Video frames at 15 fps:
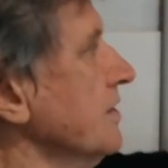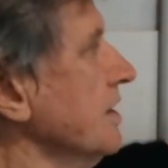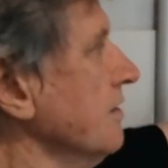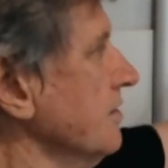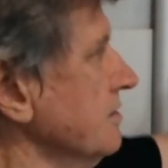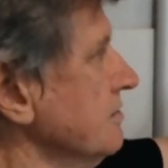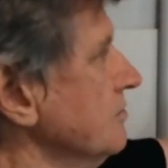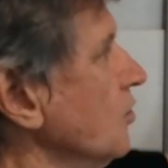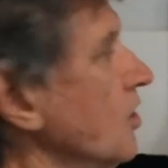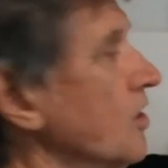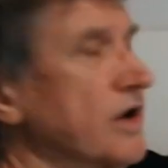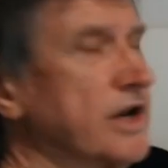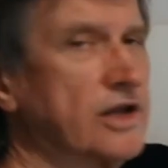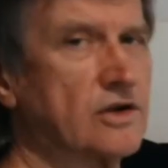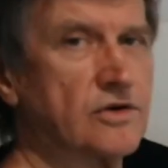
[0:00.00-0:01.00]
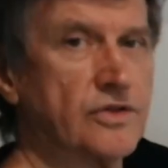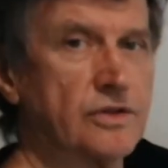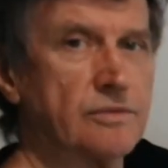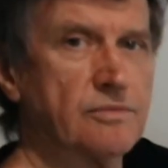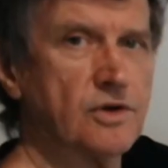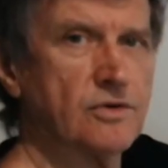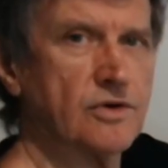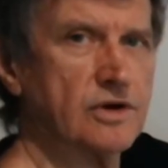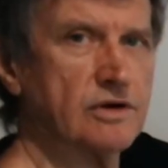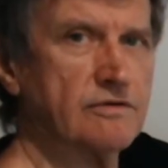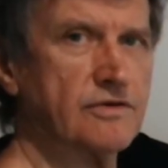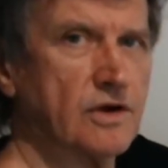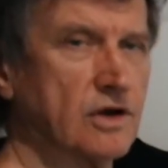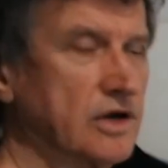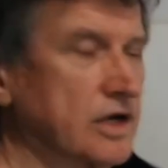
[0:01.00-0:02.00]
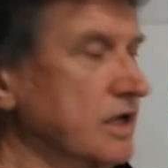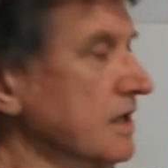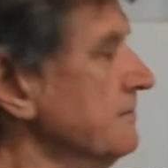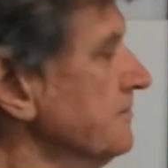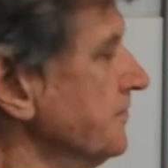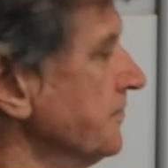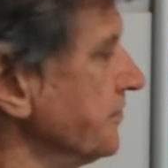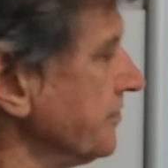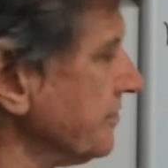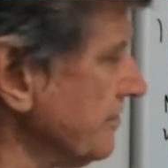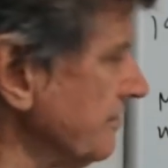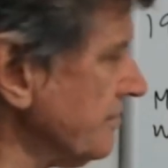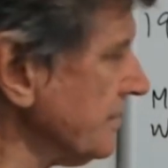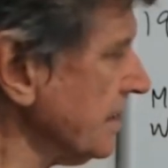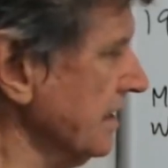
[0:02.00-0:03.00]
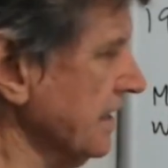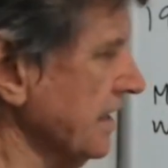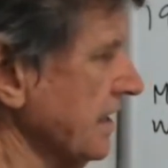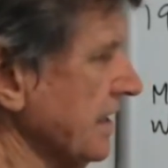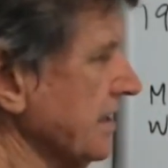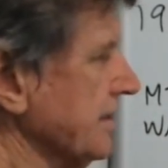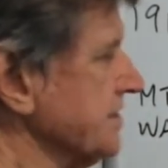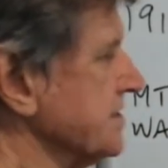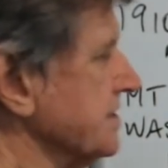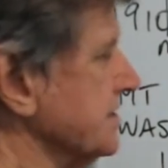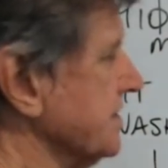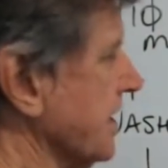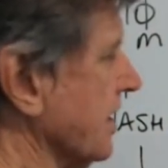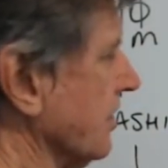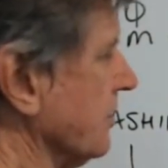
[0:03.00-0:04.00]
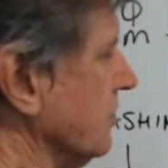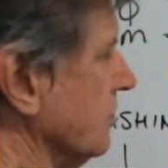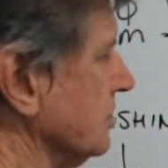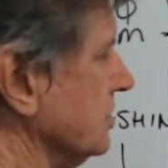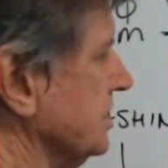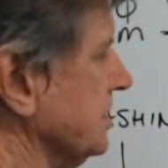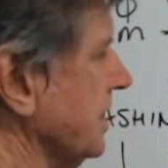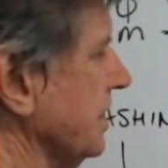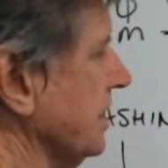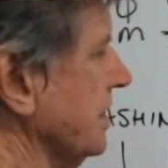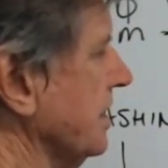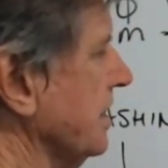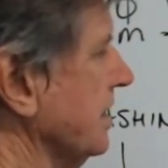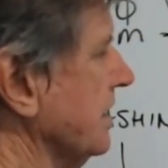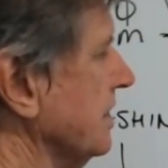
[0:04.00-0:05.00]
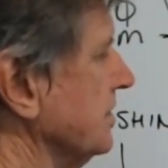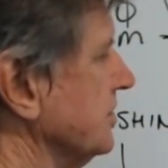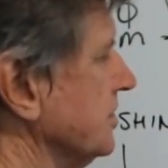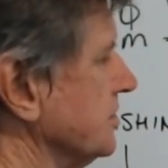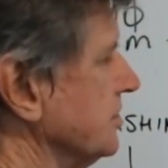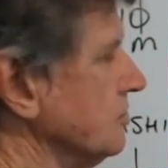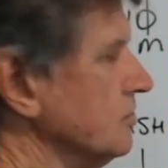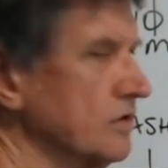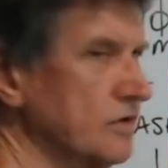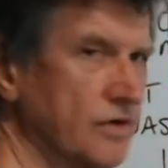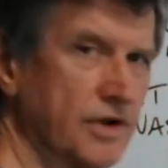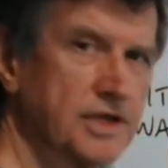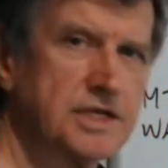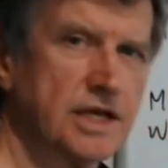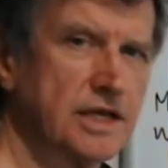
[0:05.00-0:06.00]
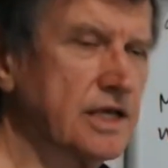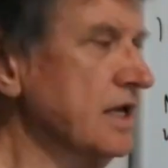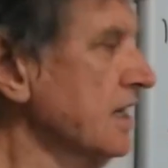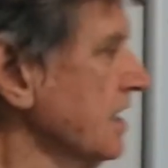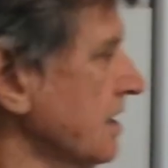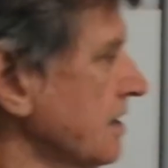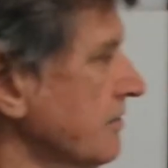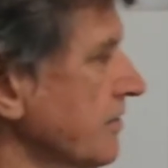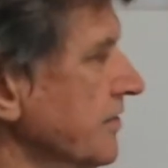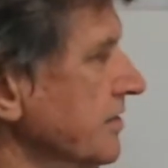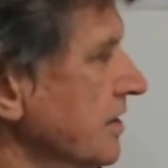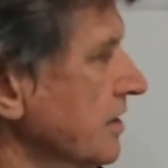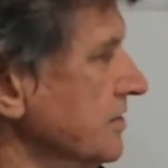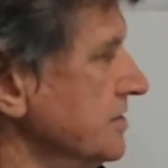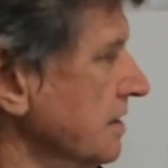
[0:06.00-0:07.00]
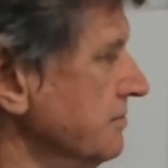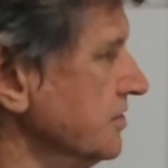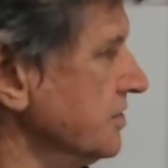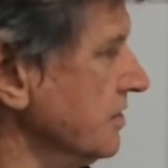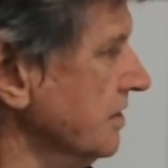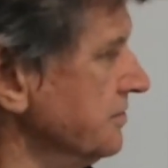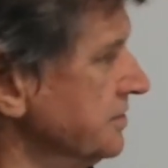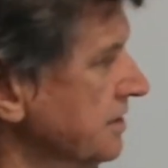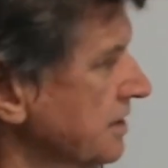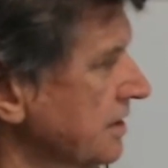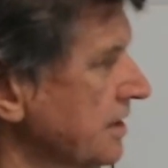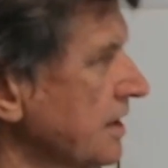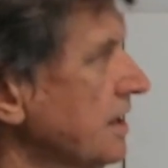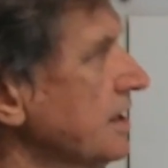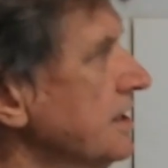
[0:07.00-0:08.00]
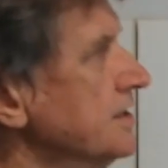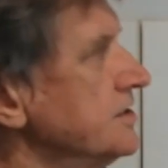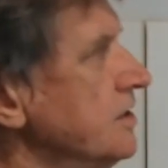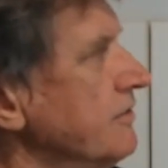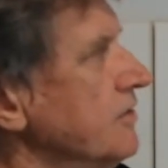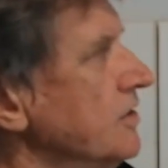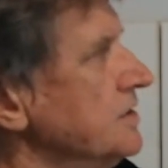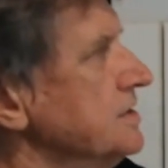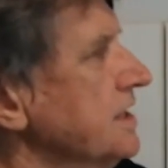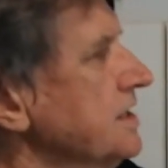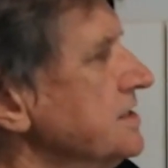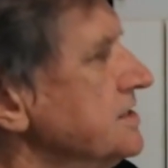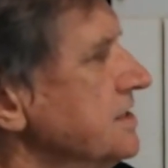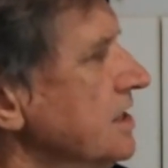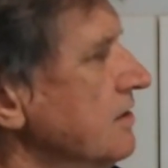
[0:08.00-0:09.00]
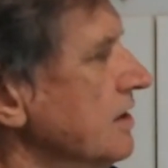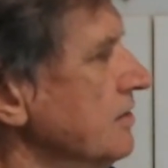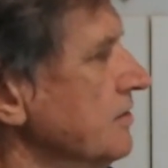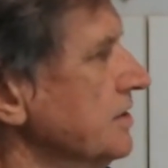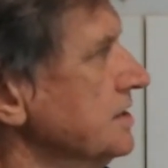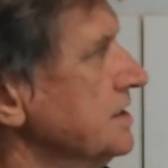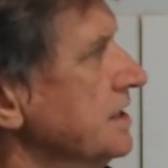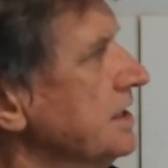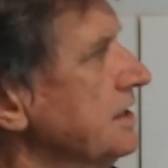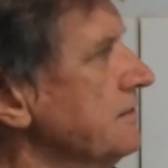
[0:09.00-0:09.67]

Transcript: They were riding on the muon, if you like. This is now called T, just ordinary T with no subscripts. So we've got T0 and T.